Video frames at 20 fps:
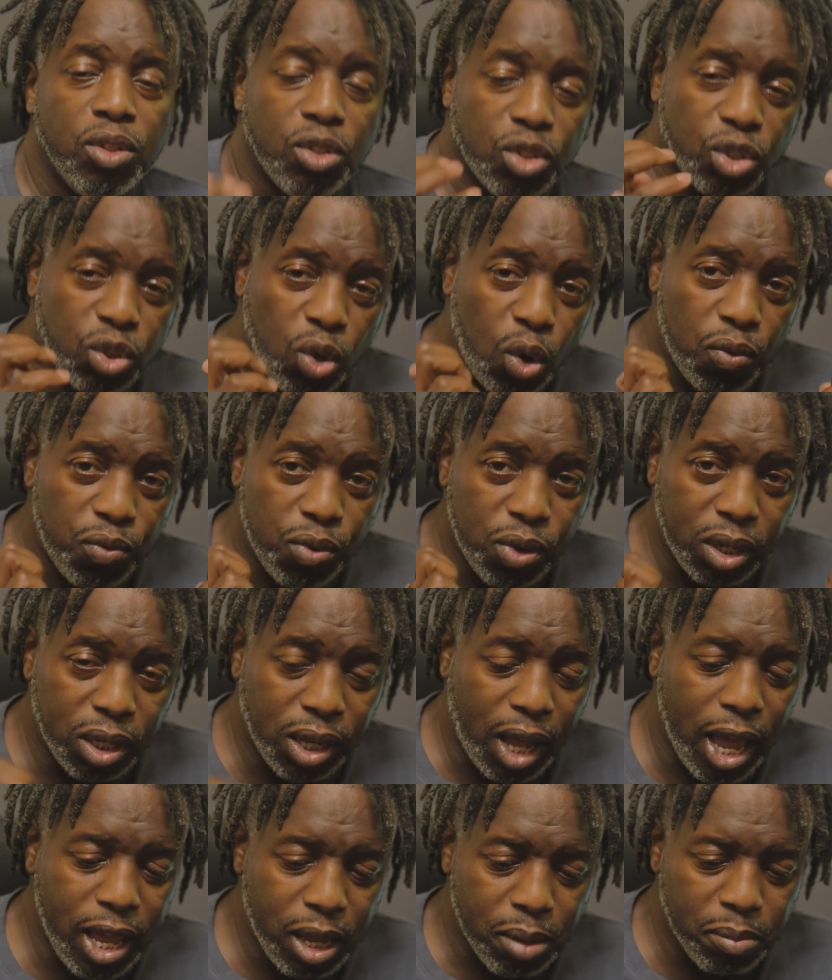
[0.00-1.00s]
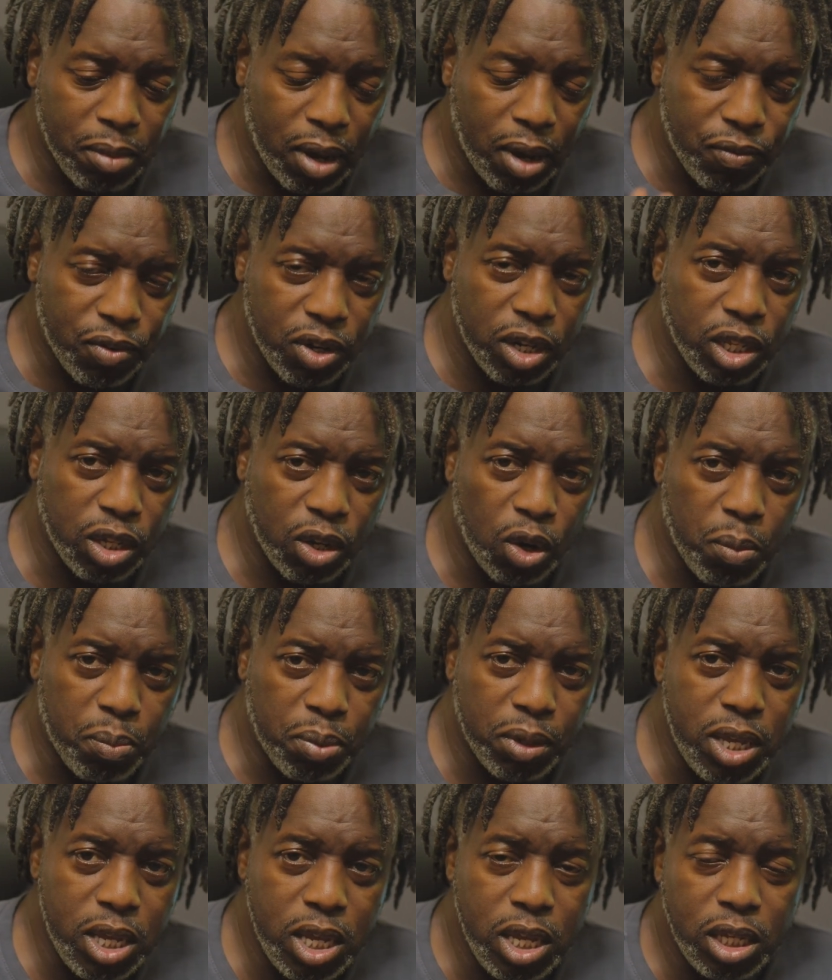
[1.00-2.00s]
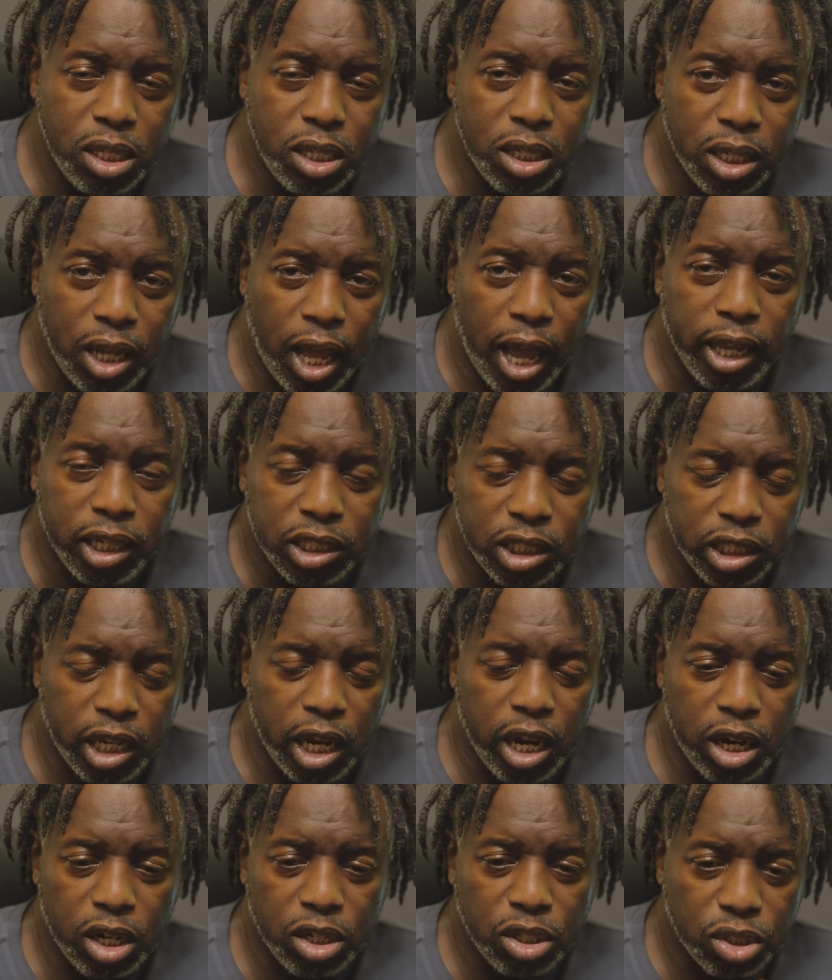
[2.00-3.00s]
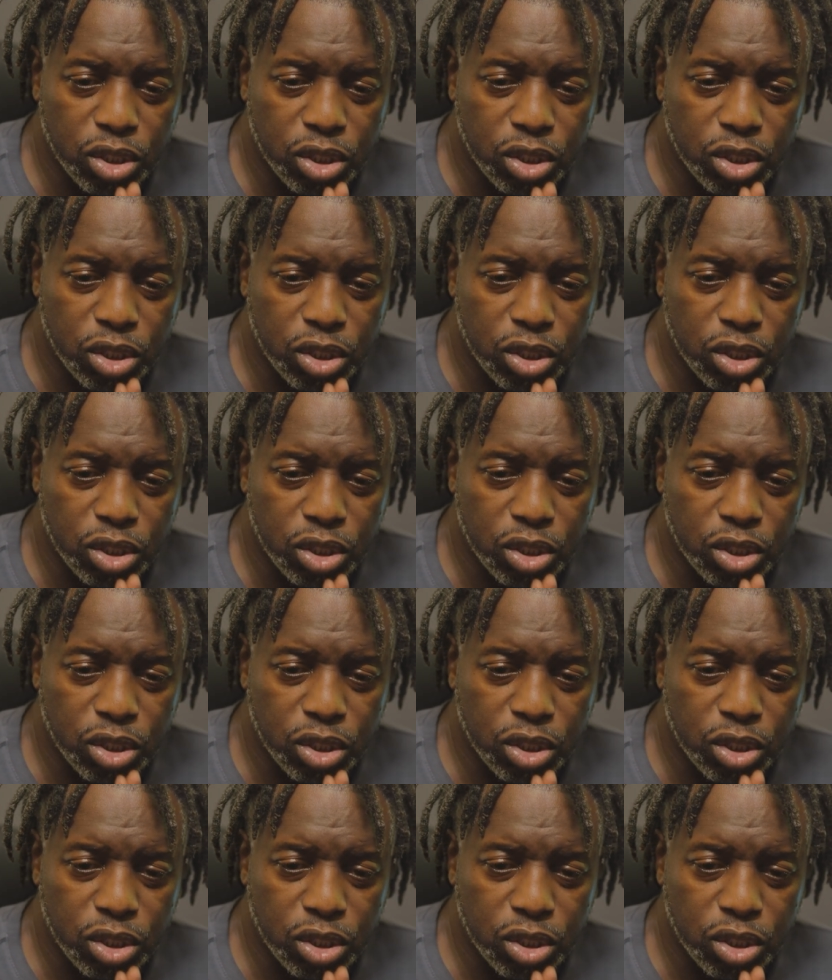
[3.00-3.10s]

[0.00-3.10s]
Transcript: So if you like my video, please like, share,